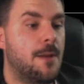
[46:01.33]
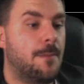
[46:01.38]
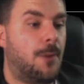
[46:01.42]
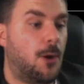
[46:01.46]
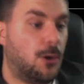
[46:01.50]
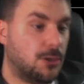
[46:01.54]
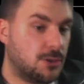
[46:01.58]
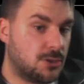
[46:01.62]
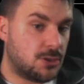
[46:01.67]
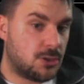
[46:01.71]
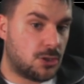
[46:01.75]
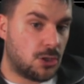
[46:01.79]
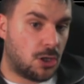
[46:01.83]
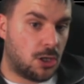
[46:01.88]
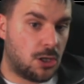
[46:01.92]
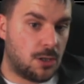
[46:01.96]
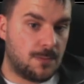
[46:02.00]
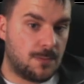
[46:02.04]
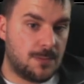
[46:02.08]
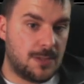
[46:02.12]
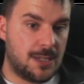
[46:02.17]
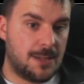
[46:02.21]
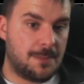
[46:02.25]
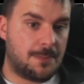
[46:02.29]
Poison
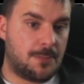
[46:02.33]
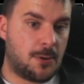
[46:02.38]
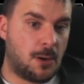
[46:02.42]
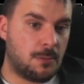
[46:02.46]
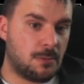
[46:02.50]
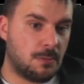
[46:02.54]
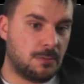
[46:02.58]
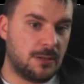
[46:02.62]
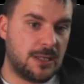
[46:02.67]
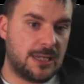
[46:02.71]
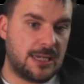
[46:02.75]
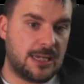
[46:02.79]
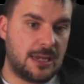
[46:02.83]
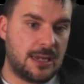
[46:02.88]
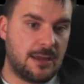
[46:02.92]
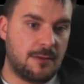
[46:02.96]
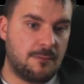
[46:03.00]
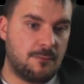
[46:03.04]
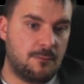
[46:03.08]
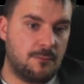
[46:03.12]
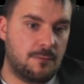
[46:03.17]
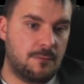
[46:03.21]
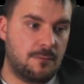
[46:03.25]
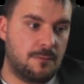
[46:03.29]
Storm, probably
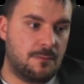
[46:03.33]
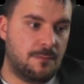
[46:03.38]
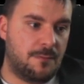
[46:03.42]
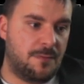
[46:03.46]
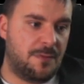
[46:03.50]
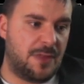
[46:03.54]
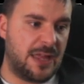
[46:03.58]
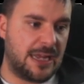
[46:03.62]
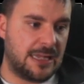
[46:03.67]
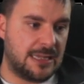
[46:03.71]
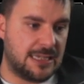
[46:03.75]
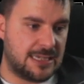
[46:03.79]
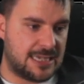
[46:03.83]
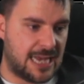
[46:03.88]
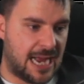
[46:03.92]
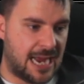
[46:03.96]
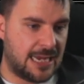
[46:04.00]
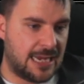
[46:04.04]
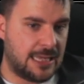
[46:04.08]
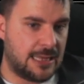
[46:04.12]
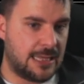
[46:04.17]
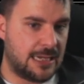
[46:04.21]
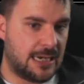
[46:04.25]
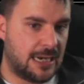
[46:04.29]
thinking this
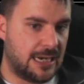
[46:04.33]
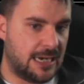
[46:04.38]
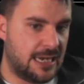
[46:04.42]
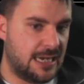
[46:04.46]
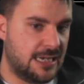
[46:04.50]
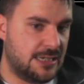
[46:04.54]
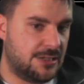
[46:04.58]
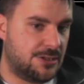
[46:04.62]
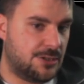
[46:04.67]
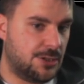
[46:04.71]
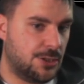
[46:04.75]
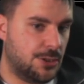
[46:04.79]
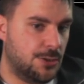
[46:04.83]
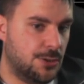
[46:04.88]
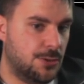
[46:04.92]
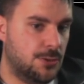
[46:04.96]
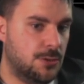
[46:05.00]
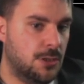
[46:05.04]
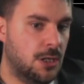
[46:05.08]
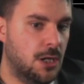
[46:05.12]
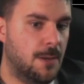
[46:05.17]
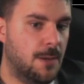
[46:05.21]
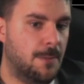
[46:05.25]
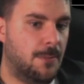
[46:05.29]
higher than I need
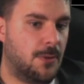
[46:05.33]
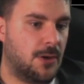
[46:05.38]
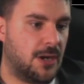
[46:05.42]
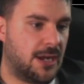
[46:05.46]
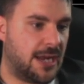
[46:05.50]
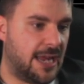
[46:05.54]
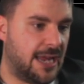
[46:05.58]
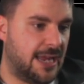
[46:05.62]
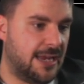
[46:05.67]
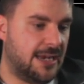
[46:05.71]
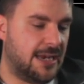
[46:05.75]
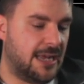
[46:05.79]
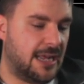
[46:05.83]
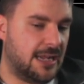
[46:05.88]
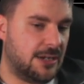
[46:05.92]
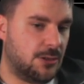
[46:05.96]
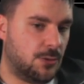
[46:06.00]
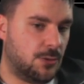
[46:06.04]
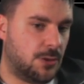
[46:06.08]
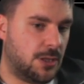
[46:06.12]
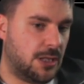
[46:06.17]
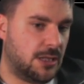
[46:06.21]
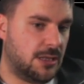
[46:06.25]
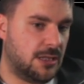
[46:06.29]
to. But again, I do
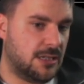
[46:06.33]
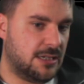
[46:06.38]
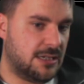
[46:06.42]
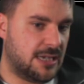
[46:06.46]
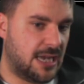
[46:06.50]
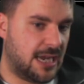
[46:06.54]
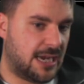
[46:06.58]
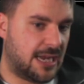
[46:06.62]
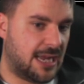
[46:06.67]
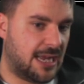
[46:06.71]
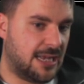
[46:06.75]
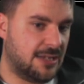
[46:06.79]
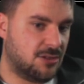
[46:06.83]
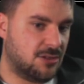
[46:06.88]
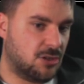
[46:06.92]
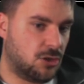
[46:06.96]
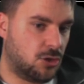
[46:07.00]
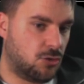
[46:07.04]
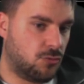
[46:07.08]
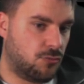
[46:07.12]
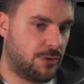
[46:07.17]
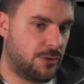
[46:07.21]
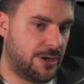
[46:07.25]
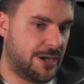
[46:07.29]
think the deck has a
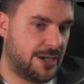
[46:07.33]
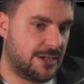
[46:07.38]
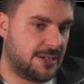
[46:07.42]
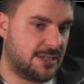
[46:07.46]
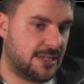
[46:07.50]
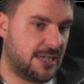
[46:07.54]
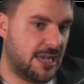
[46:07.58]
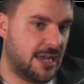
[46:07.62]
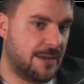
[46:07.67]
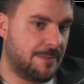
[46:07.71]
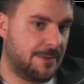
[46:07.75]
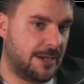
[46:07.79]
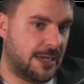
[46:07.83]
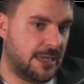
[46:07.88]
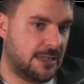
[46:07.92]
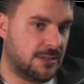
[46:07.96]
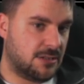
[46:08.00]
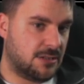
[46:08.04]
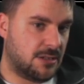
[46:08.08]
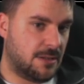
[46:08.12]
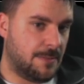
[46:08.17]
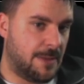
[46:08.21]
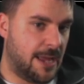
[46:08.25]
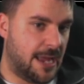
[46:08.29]
great game
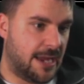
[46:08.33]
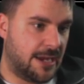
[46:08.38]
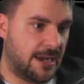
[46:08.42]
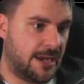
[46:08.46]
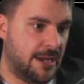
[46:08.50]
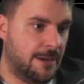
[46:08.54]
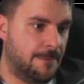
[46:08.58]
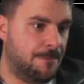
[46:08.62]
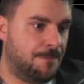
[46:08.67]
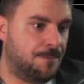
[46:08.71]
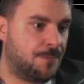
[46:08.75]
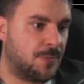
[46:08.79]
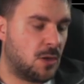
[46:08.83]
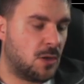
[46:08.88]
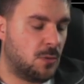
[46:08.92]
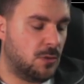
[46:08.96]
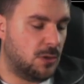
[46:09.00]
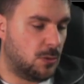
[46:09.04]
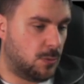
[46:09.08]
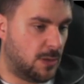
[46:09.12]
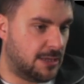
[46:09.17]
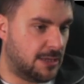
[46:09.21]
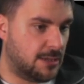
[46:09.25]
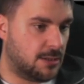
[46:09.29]
against the metagame. With
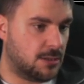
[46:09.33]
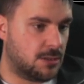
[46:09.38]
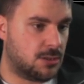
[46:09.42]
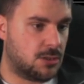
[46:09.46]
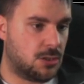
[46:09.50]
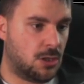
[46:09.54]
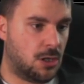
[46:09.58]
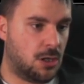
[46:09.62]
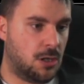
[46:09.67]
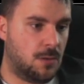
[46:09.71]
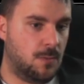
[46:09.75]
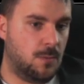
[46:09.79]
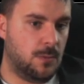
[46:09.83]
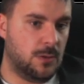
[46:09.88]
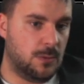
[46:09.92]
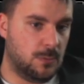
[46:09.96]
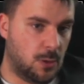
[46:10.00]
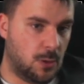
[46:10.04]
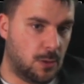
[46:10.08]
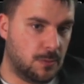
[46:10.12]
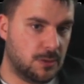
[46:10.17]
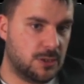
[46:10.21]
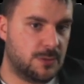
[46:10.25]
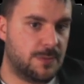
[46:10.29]
Weather the Storm, with
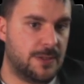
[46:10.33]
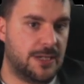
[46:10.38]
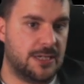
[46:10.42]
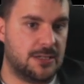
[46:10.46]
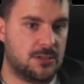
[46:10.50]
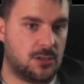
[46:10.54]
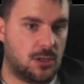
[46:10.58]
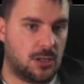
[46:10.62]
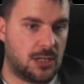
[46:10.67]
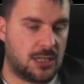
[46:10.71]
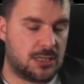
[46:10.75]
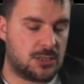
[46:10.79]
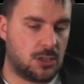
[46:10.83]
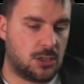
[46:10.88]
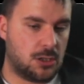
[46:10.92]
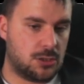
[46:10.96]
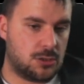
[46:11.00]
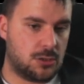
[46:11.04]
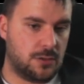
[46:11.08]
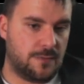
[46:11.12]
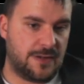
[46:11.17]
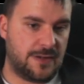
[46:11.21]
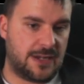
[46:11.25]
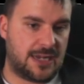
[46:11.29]
Moment's Peace, all that sort of
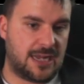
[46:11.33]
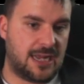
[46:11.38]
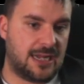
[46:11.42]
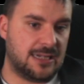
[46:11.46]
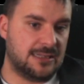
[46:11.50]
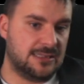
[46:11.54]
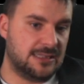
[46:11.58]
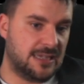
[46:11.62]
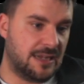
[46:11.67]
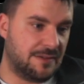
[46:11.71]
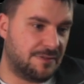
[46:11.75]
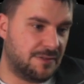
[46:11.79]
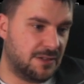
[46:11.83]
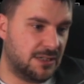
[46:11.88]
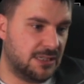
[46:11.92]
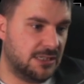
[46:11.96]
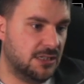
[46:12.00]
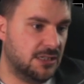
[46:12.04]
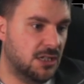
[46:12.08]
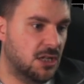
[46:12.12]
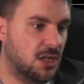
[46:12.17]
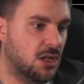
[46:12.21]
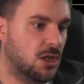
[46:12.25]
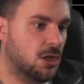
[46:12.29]
stuff, it can
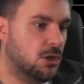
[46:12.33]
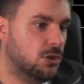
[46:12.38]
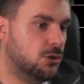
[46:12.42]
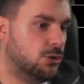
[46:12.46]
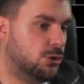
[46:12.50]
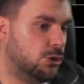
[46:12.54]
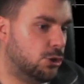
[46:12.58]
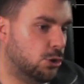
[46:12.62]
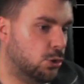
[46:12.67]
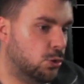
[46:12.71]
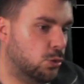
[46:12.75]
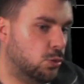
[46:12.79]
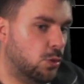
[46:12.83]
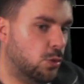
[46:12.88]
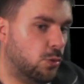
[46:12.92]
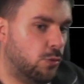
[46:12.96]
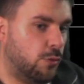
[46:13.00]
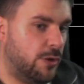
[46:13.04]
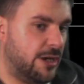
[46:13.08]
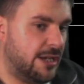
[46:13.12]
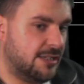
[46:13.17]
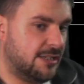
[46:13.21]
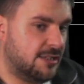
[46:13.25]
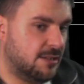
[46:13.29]
definitely do
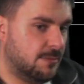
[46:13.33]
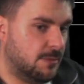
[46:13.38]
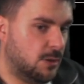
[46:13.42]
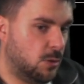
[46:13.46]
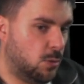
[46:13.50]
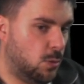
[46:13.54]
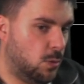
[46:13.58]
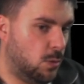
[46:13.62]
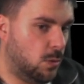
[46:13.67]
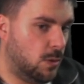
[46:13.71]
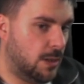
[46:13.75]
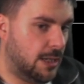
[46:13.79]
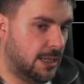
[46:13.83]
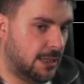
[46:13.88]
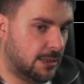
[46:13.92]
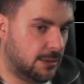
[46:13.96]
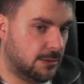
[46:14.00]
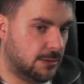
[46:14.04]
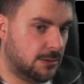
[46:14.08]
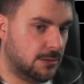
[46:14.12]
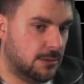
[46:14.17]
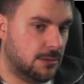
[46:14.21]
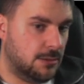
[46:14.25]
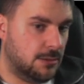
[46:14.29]
reasonably well.